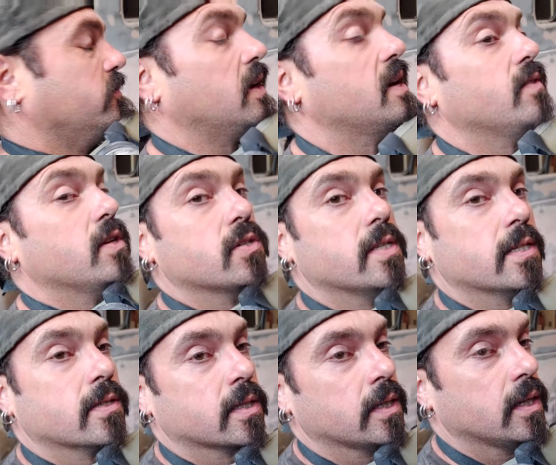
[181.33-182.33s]
5-inch
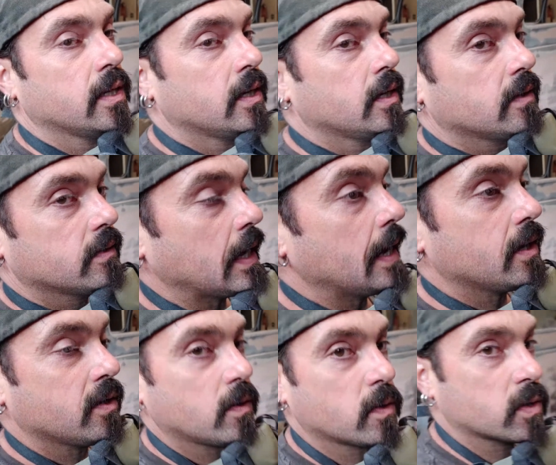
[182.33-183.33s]
disc. That
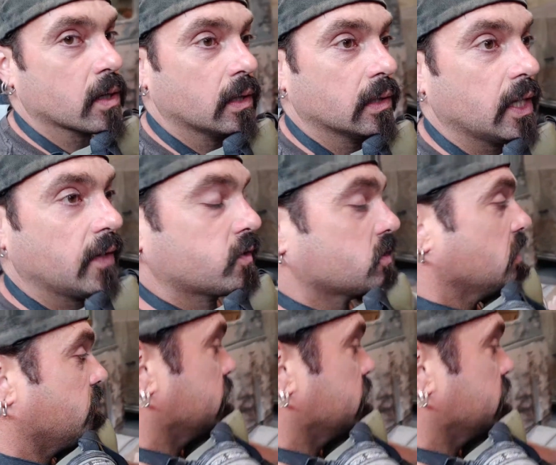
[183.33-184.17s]
is a lifesaver.